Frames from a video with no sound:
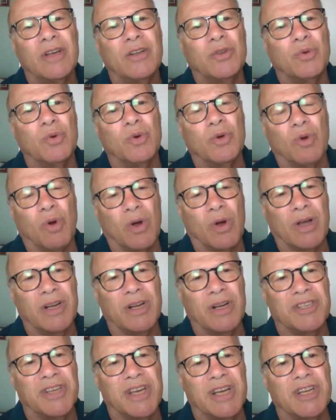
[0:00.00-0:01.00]
to an
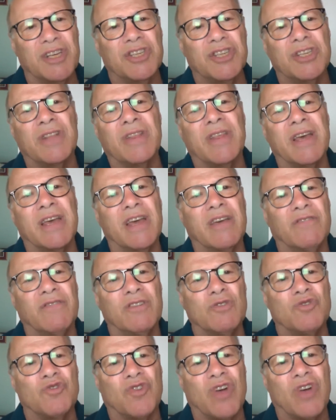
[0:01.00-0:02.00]
organization and they give
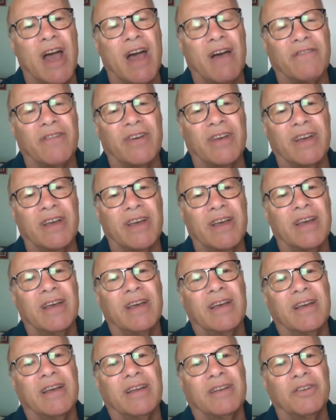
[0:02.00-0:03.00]
you traffic
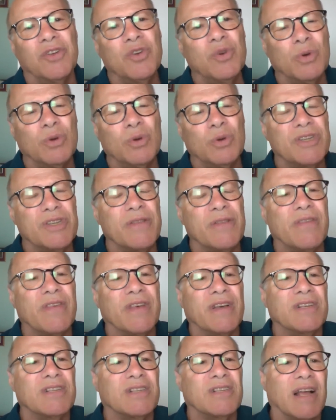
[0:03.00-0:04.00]
and news and
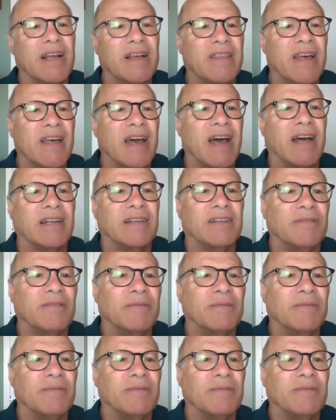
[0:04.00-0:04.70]
things like that.